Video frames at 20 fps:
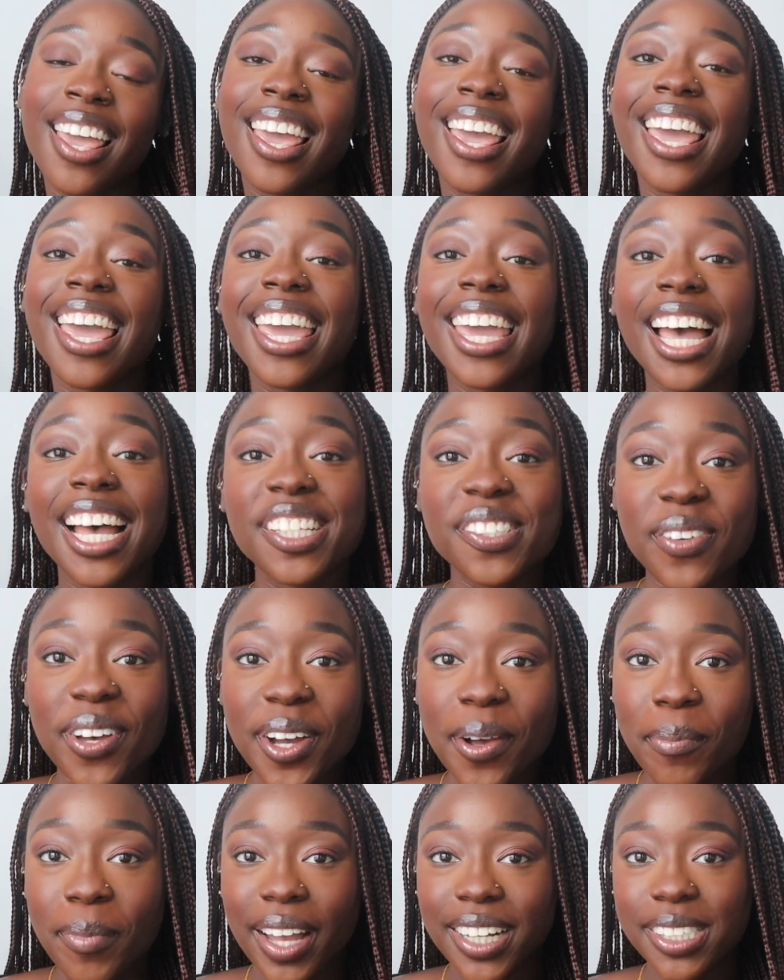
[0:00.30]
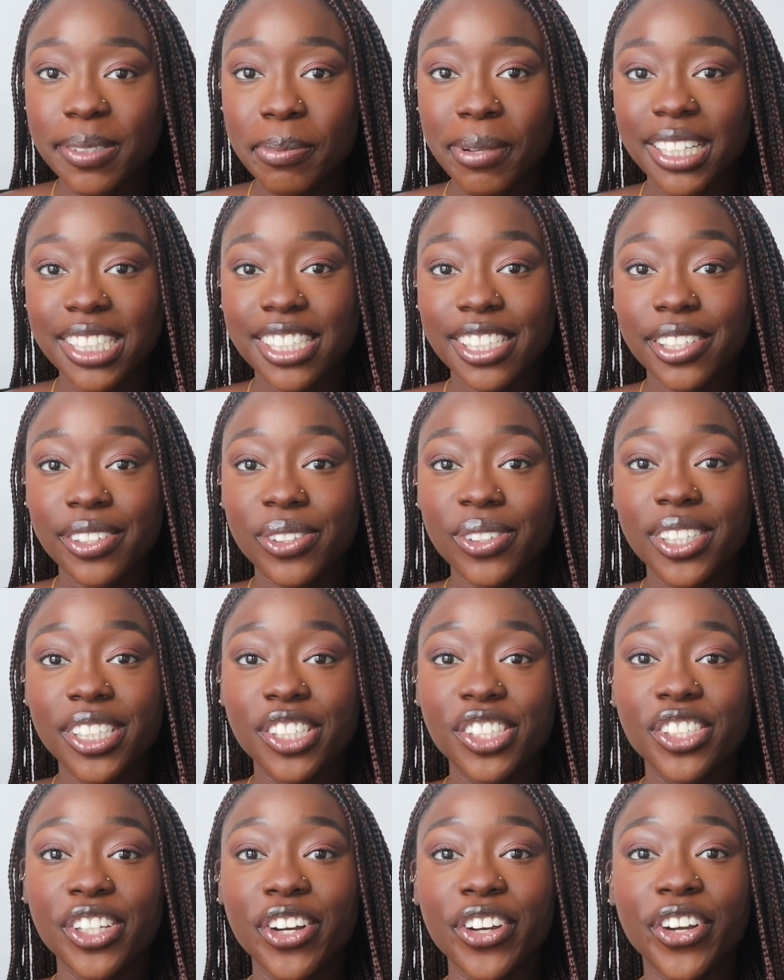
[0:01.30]
Hey guys, welcome back to my channel.
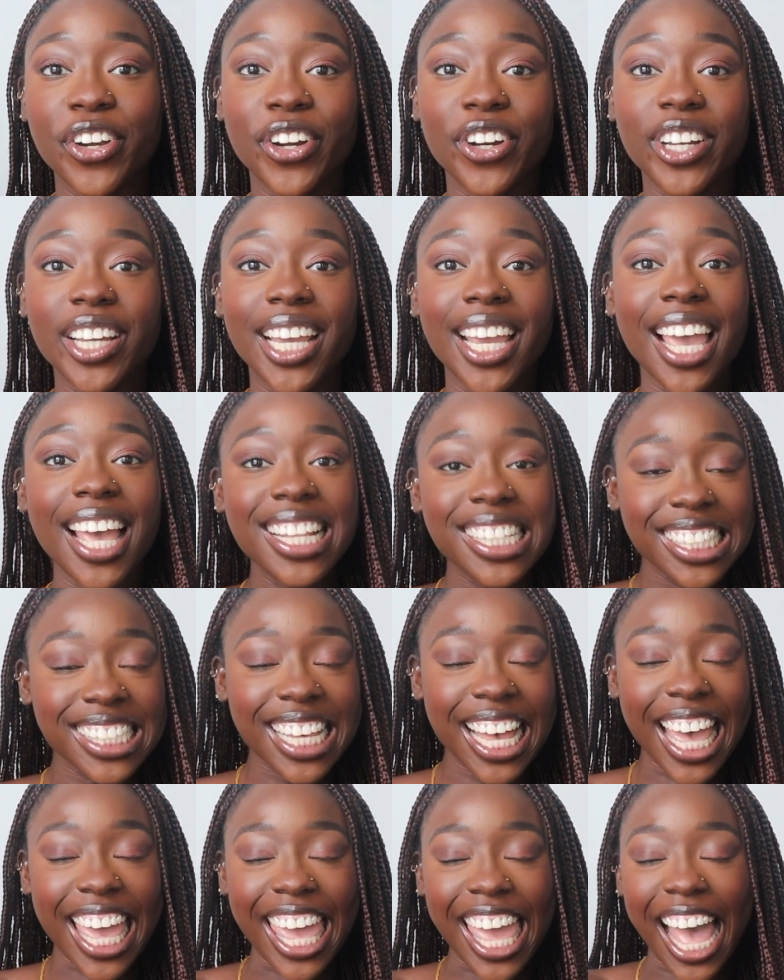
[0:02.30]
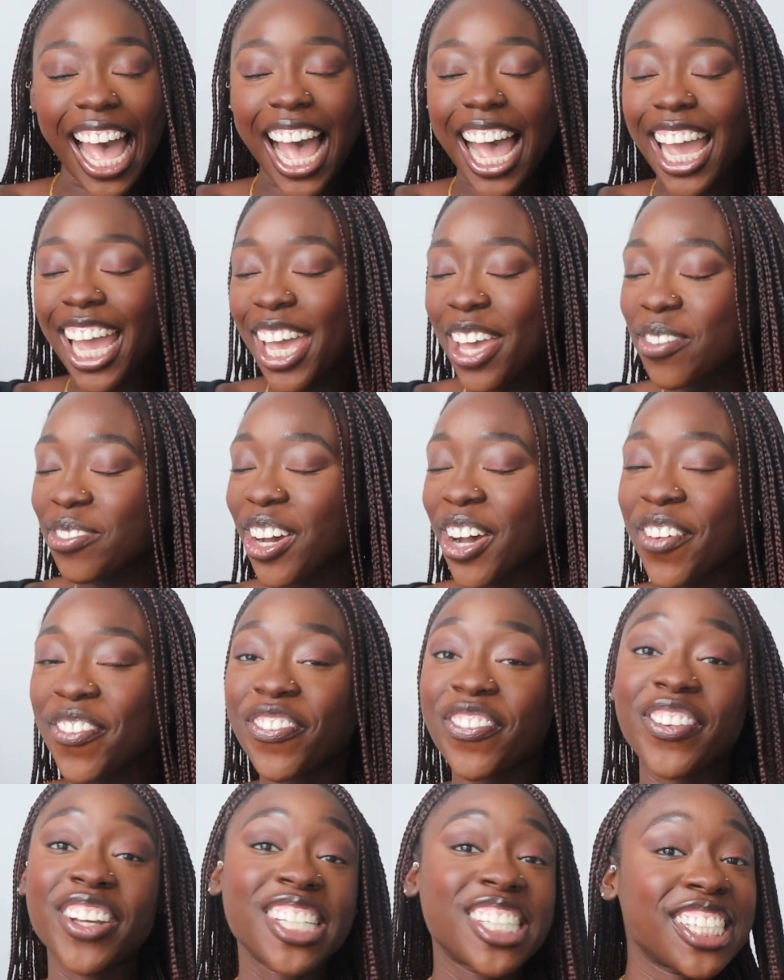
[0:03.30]
It's your girl Kenza and I am
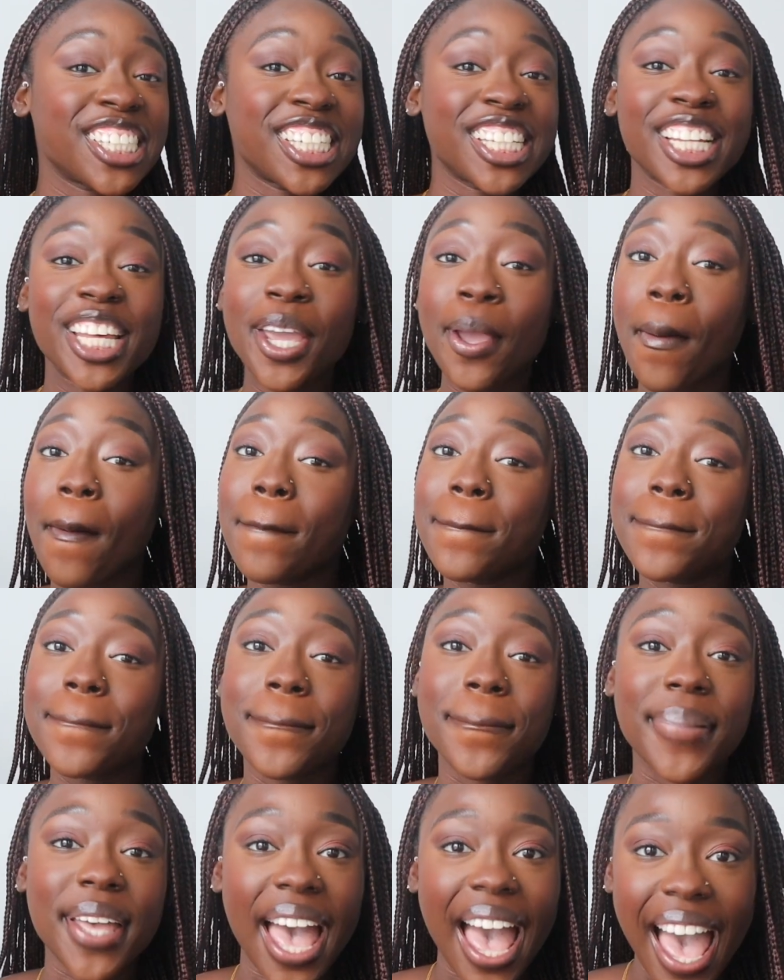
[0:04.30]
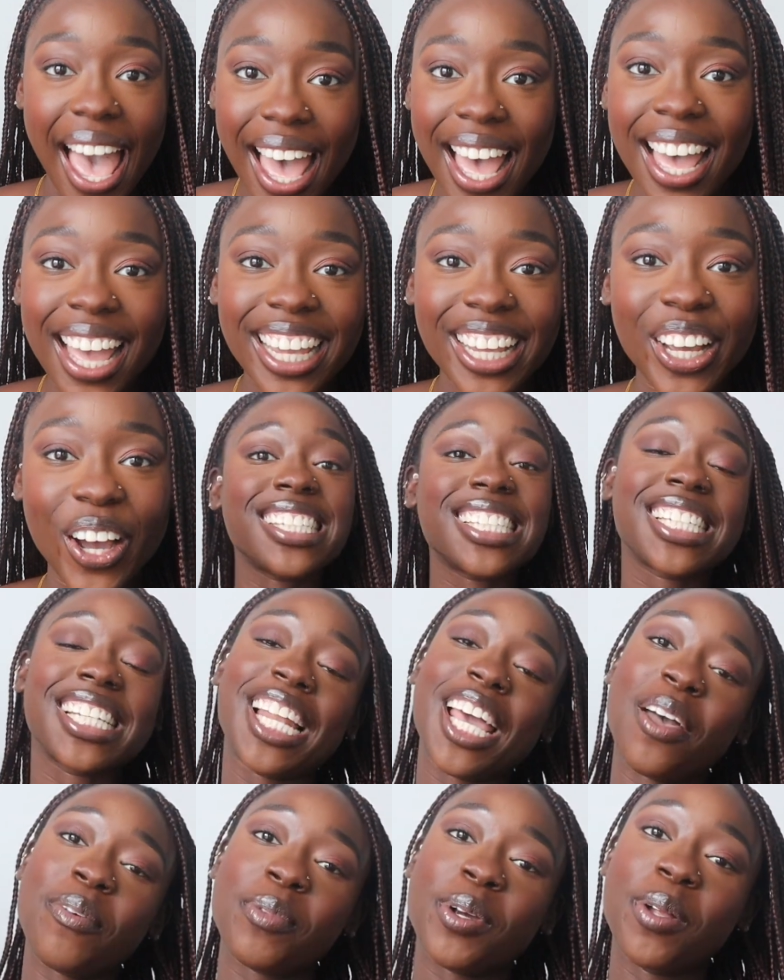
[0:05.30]
officially back, and
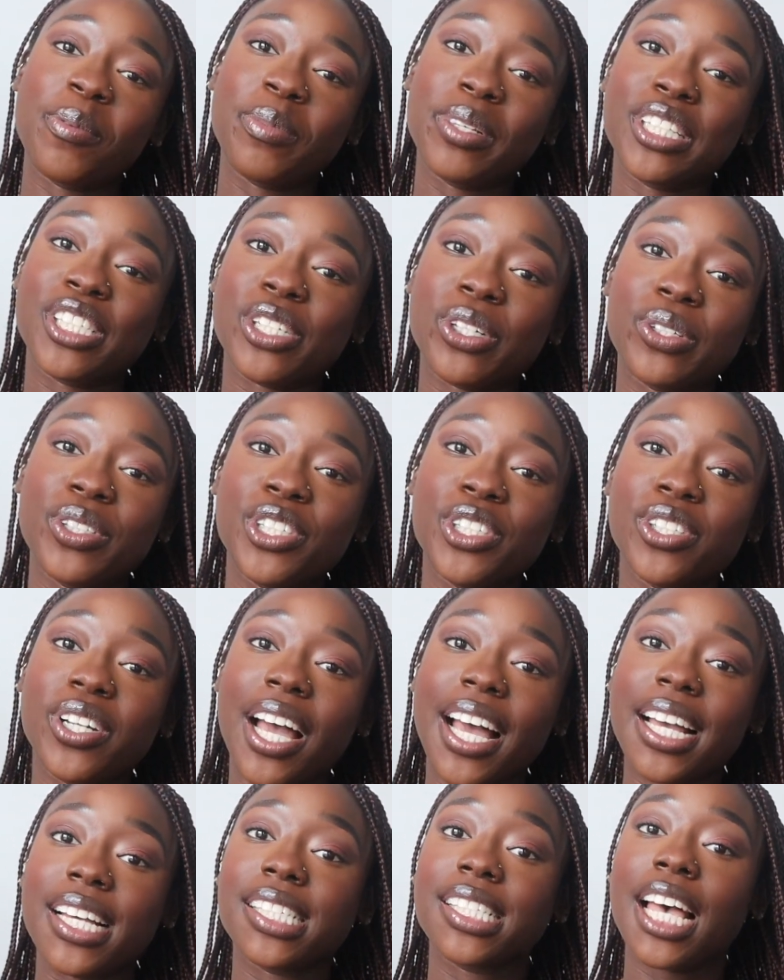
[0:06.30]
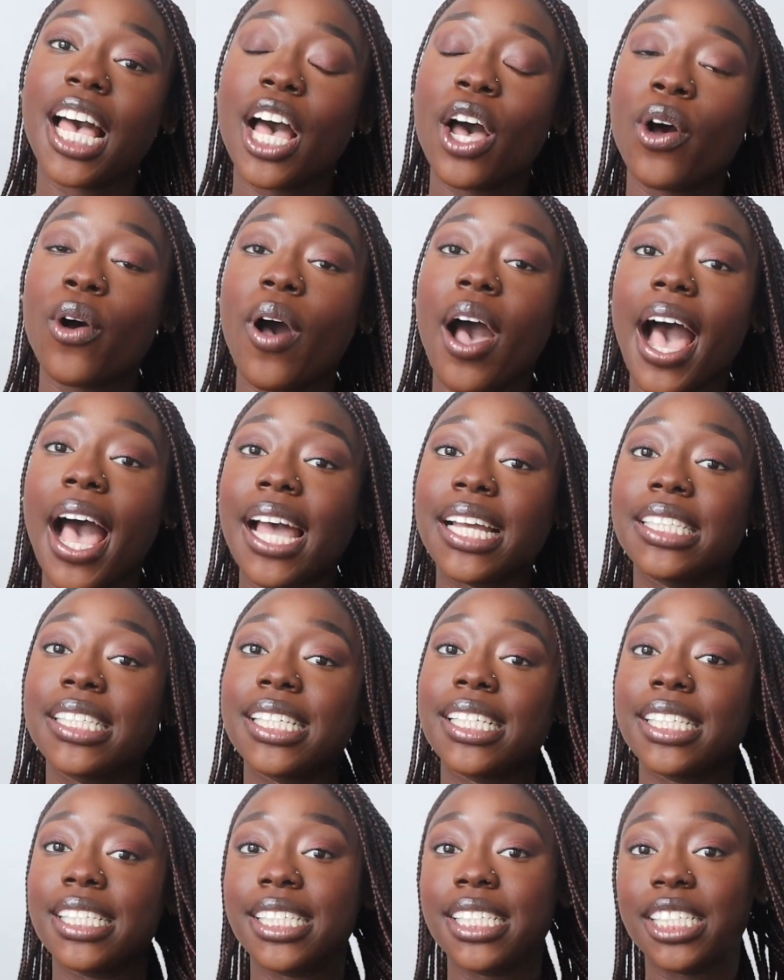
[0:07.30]
today I'm going to be showing you guys how I
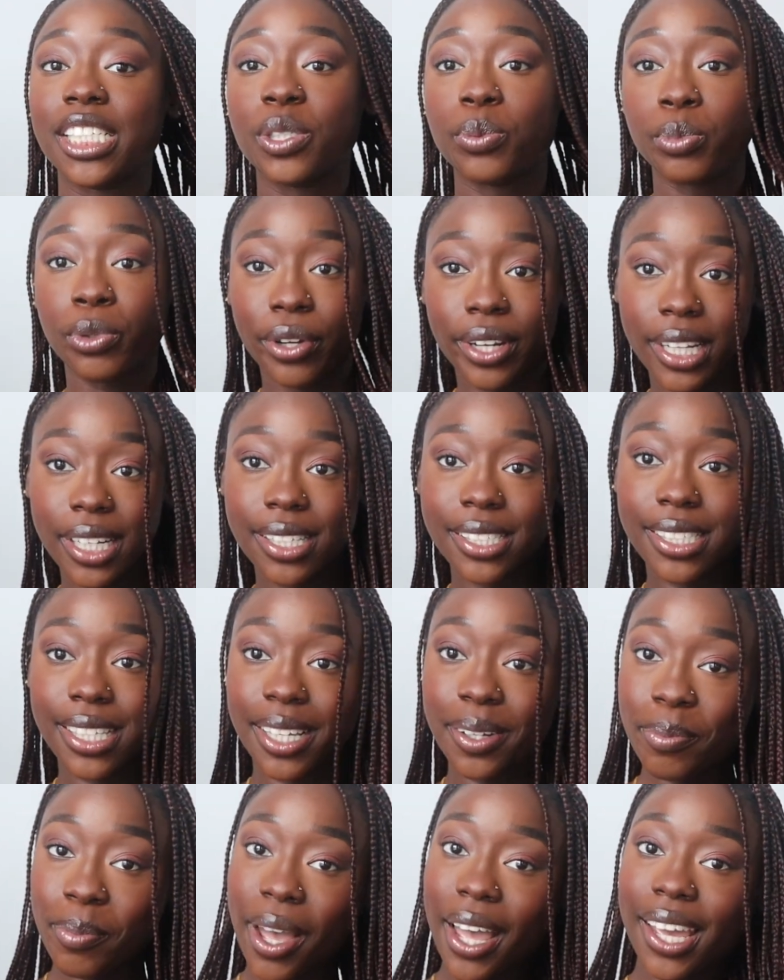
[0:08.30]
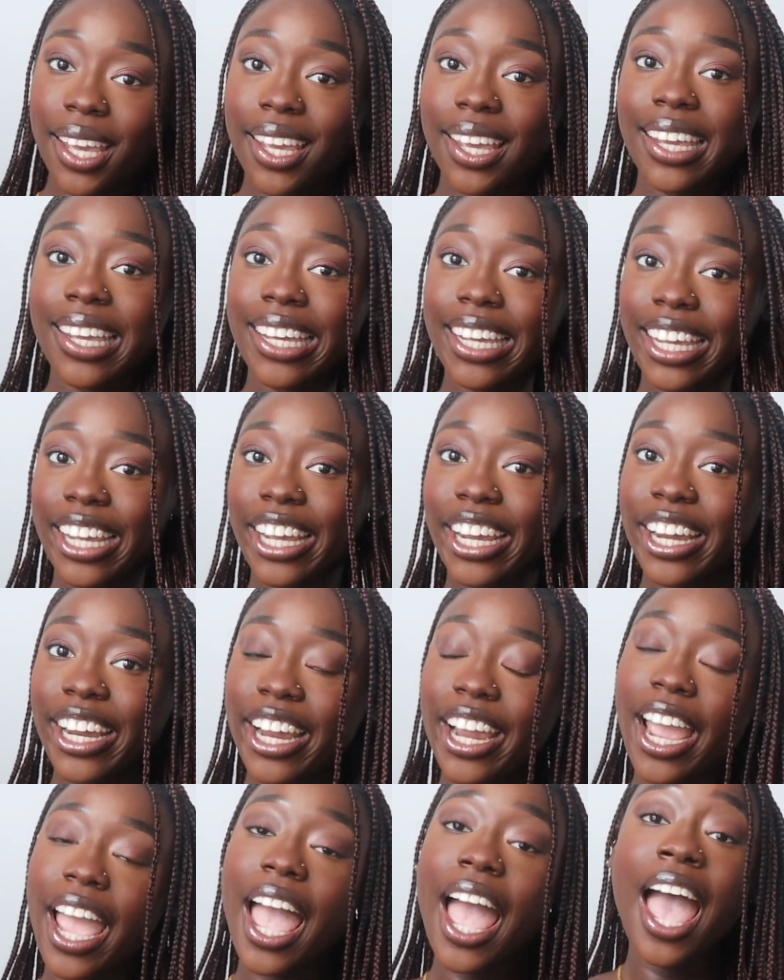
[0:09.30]
did these braids in my
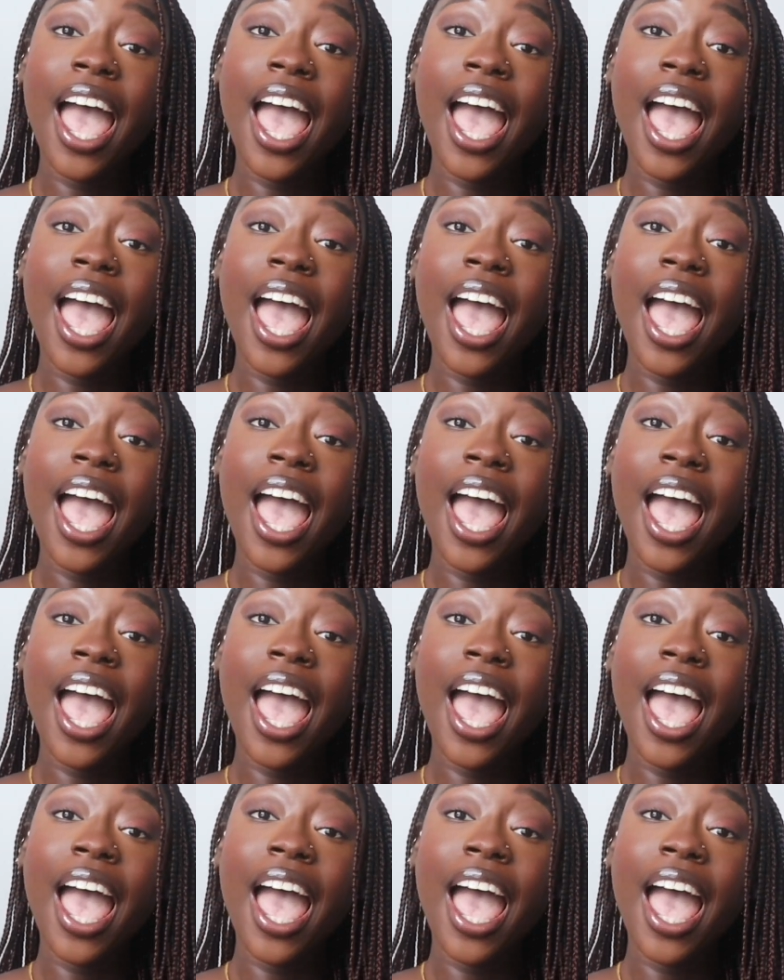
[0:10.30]
hair.